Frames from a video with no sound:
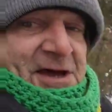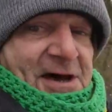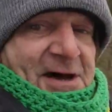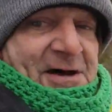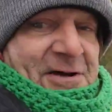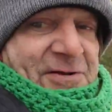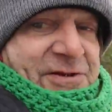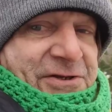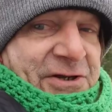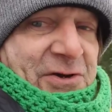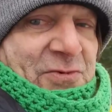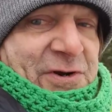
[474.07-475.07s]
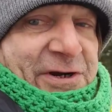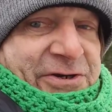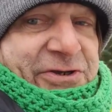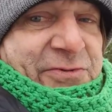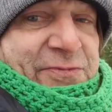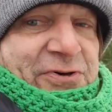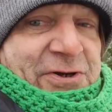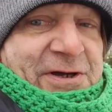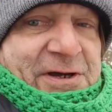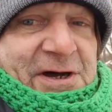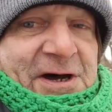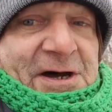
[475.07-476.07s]
How, where do you
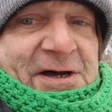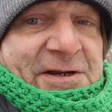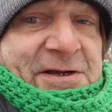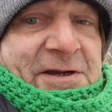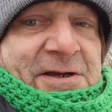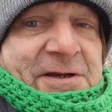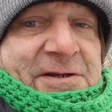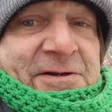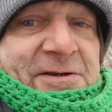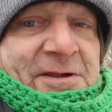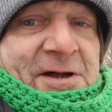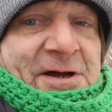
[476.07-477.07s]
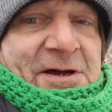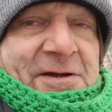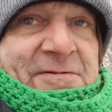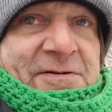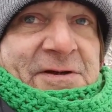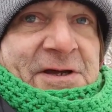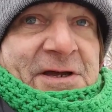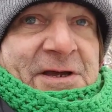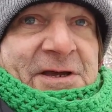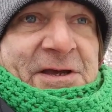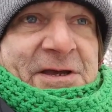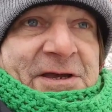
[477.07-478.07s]
put God in your life?
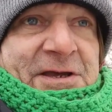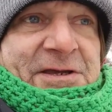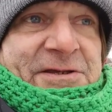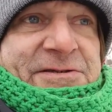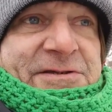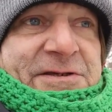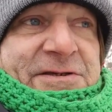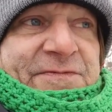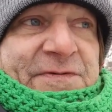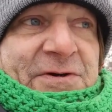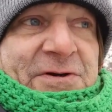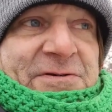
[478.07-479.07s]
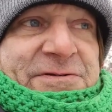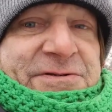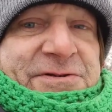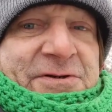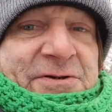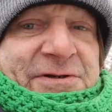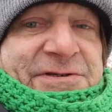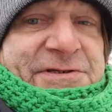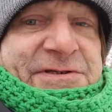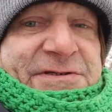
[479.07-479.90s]
Is he first, or is he